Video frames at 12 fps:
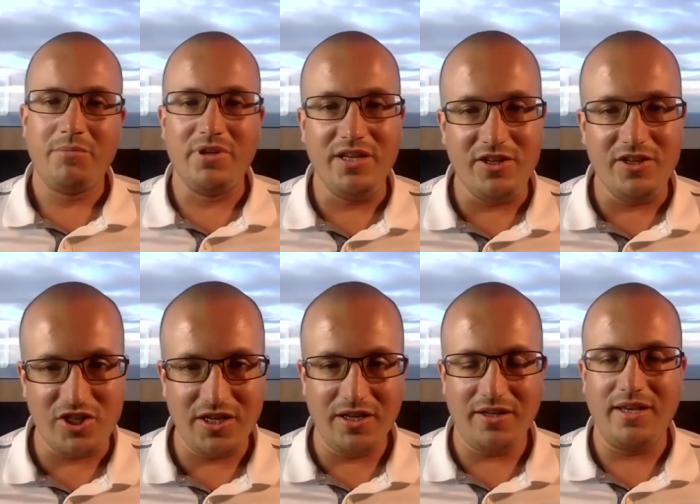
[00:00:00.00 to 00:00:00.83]
But each
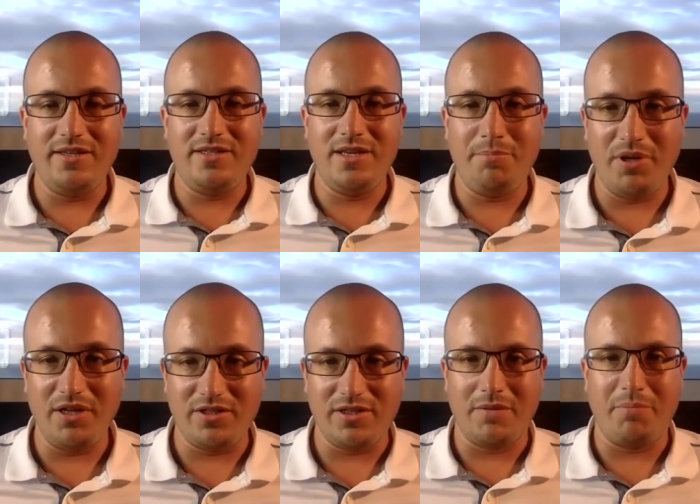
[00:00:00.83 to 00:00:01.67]
year they dip
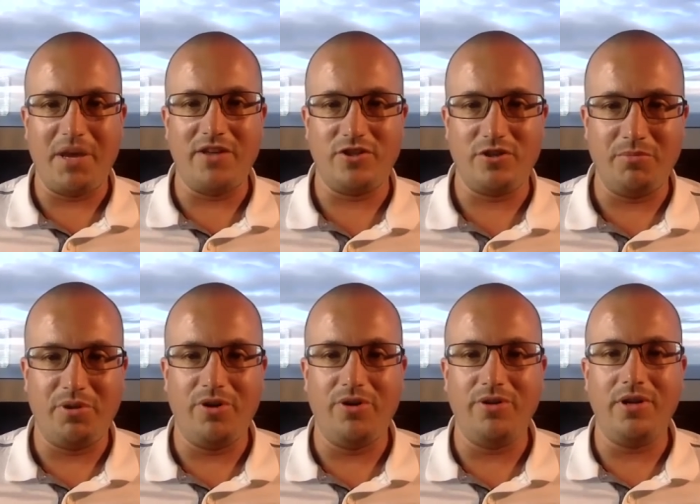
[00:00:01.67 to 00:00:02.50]
into the pension
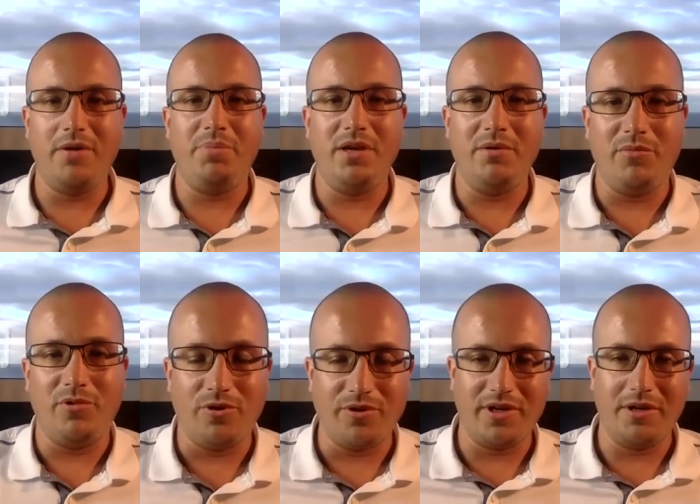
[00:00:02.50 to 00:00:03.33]
pot a bit
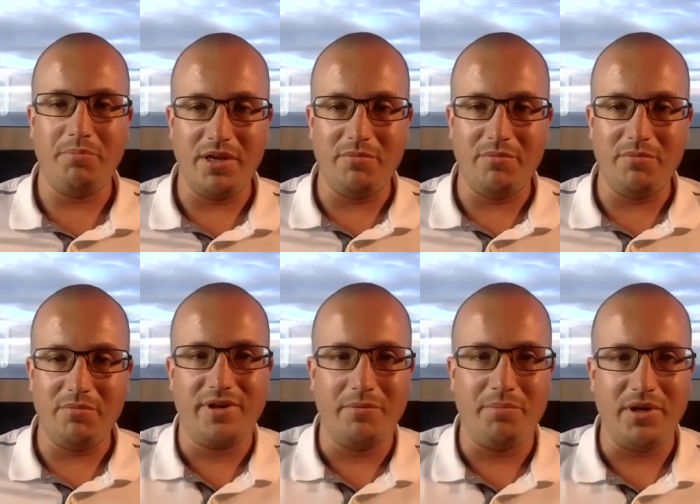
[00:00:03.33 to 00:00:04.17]
more and a bit
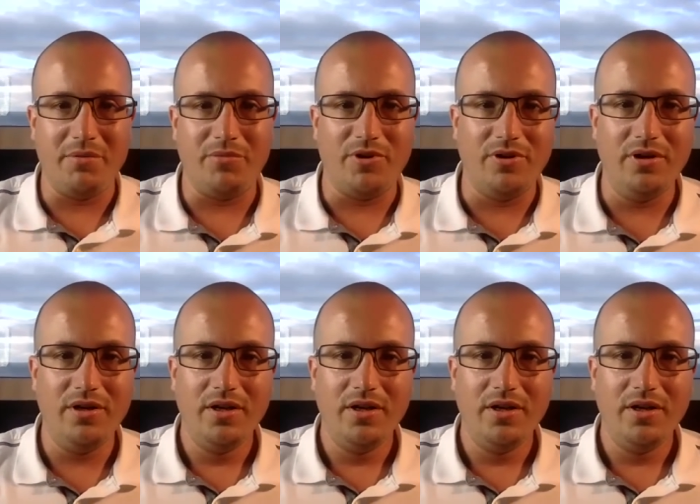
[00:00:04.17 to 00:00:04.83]
more and a bit more.